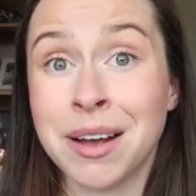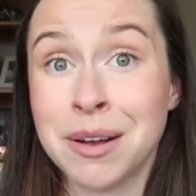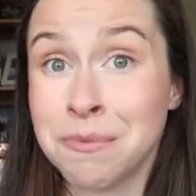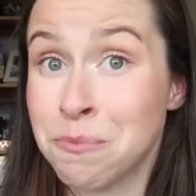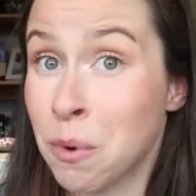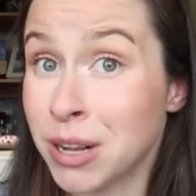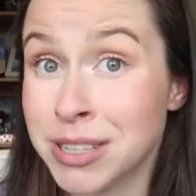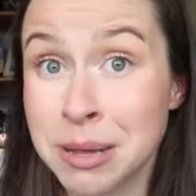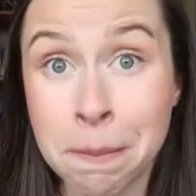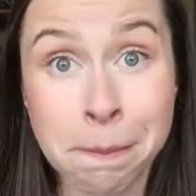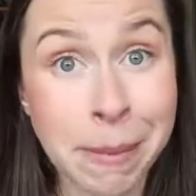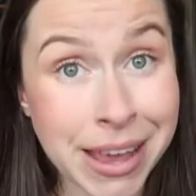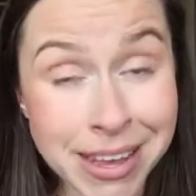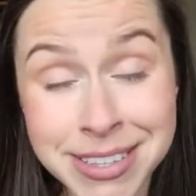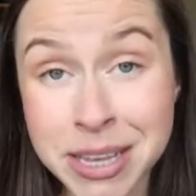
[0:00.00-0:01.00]
what's
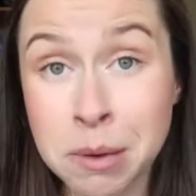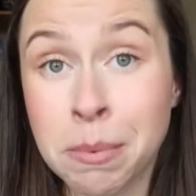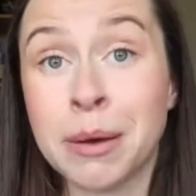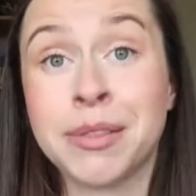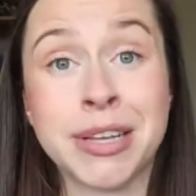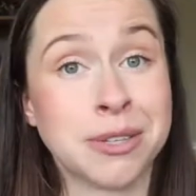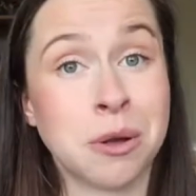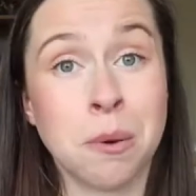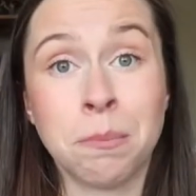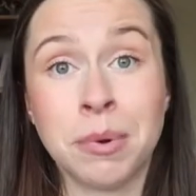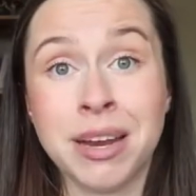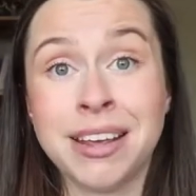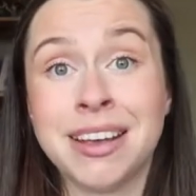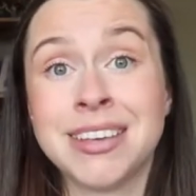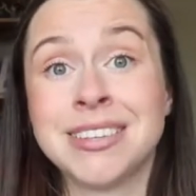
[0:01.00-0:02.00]
amazing about this
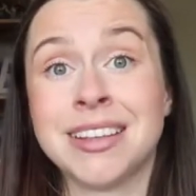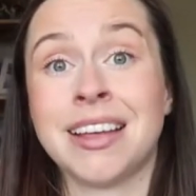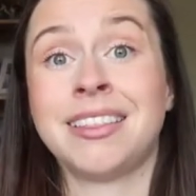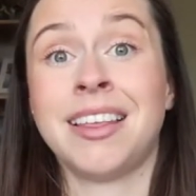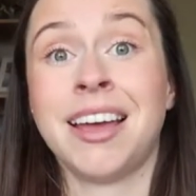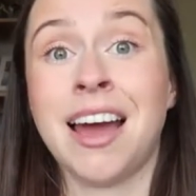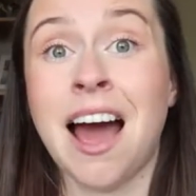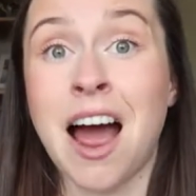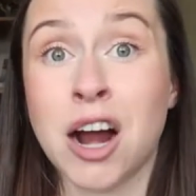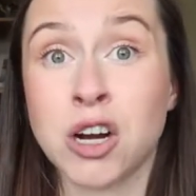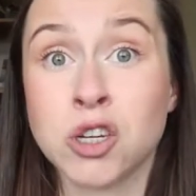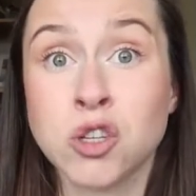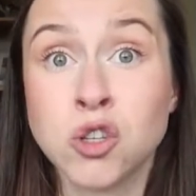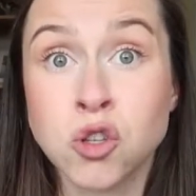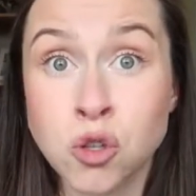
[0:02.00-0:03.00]
company is that they are
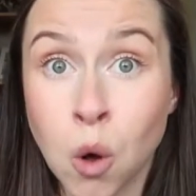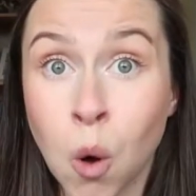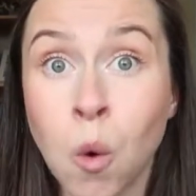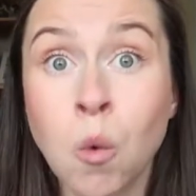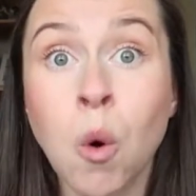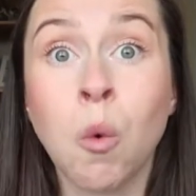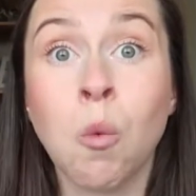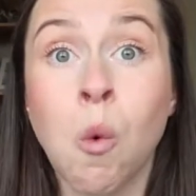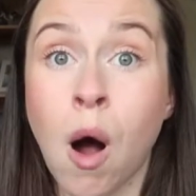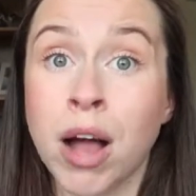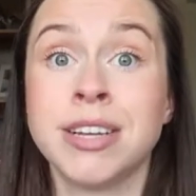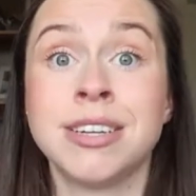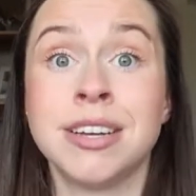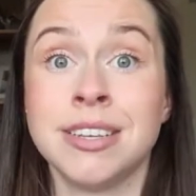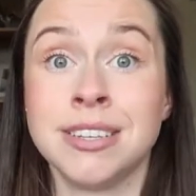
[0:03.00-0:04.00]
so
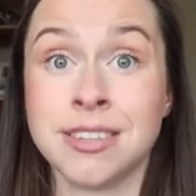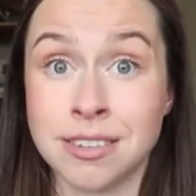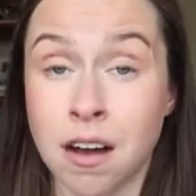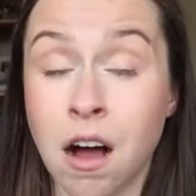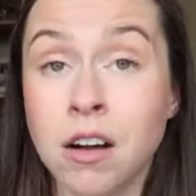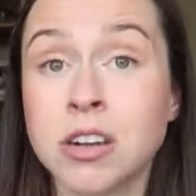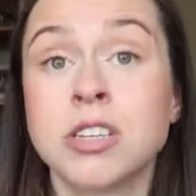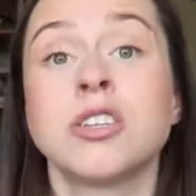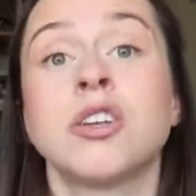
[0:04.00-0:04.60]
widely stocked,